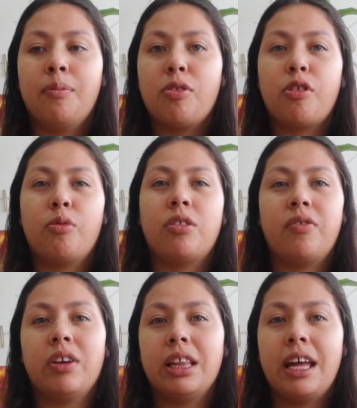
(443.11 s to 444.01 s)
So
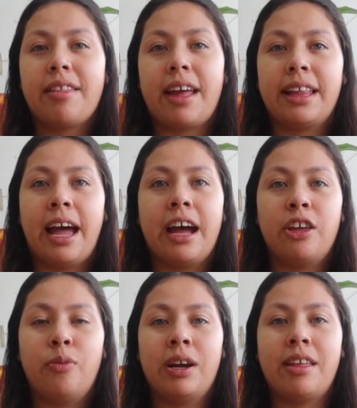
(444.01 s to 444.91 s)
different things like
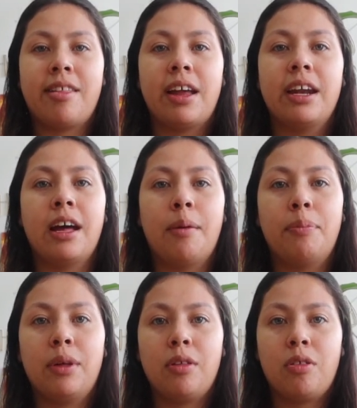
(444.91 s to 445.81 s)
that, you want to set it
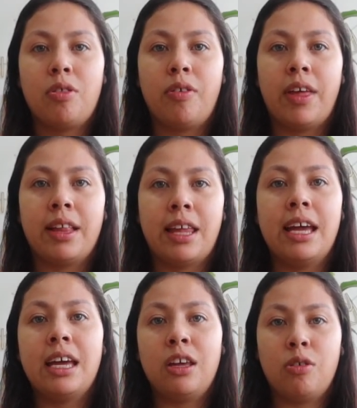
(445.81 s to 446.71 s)
up so that
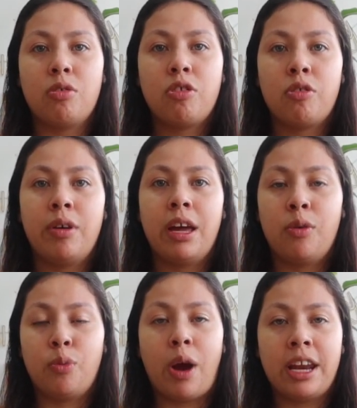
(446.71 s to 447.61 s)
they get used to it
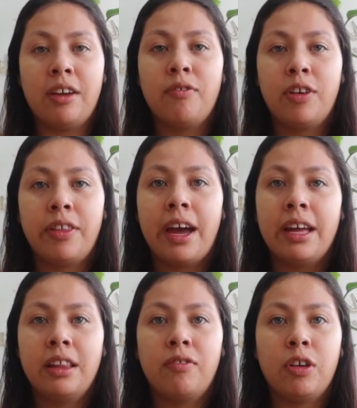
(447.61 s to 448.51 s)
and ready for
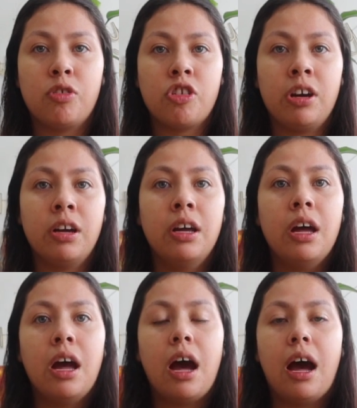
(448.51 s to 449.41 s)
that in the future.
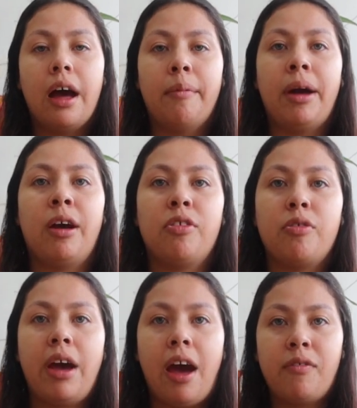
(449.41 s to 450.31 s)
I
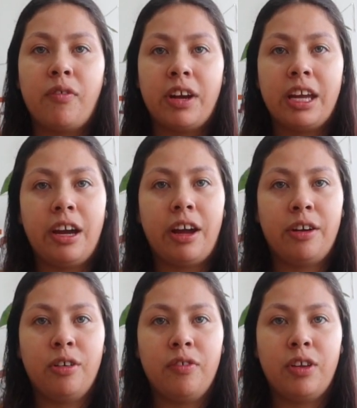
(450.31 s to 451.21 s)
also have over here, I
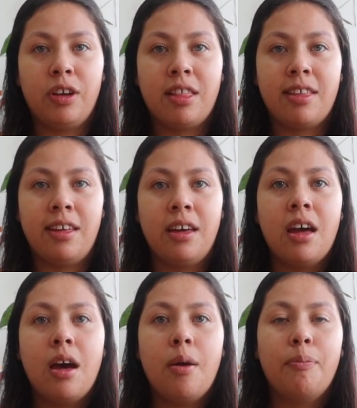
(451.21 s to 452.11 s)
don't know if you could see,
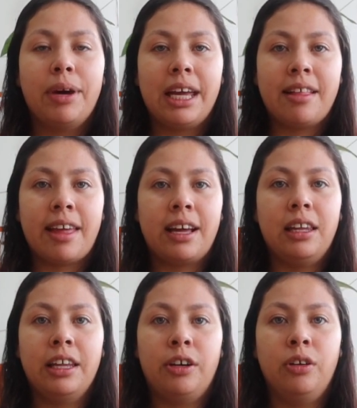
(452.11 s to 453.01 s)
but it's like a
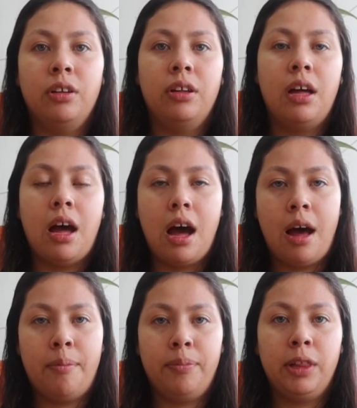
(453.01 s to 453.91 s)
little
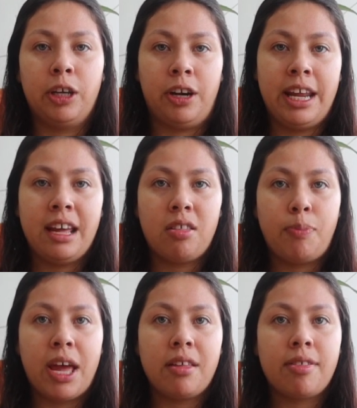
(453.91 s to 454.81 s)
learning
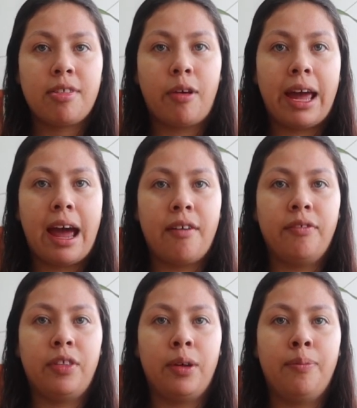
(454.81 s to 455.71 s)
space. So I
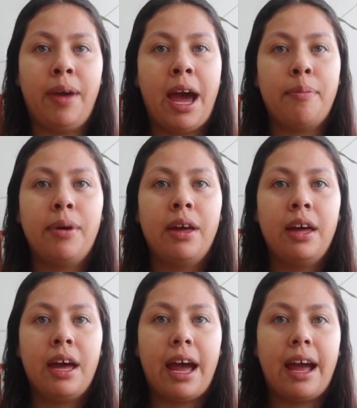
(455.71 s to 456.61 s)
have the map,
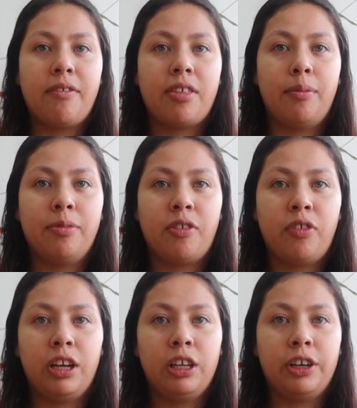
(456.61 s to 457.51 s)
I have some
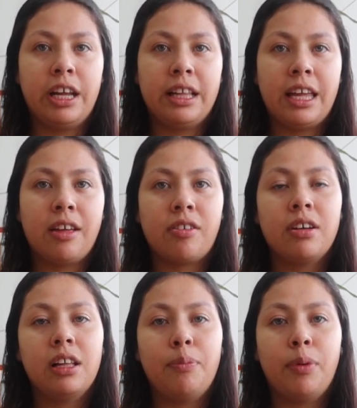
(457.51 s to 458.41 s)
different learning things
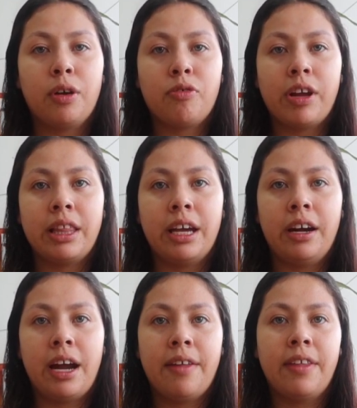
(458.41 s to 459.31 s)
on clipboards right
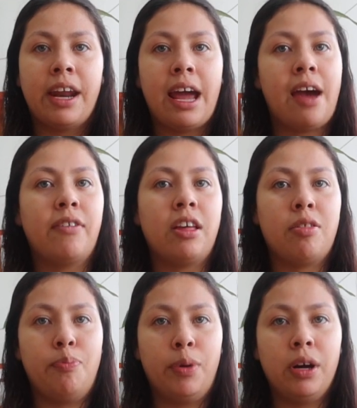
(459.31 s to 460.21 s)
there, and then I have
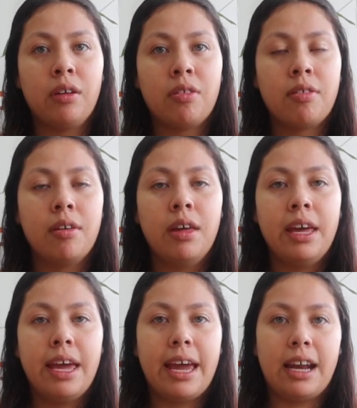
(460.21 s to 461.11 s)
his books,
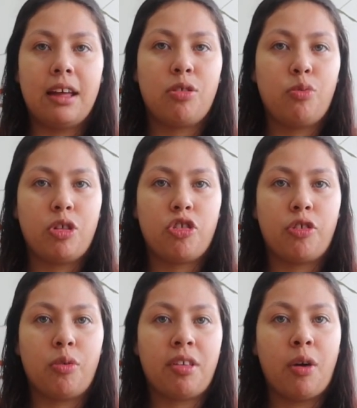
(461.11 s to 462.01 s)
and I switch
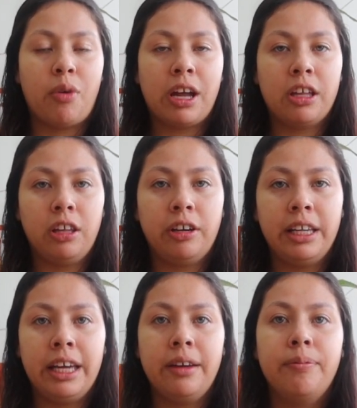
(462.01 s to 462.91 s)
those out
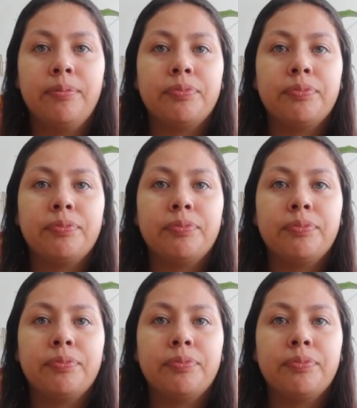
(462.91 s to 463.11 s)
regularly.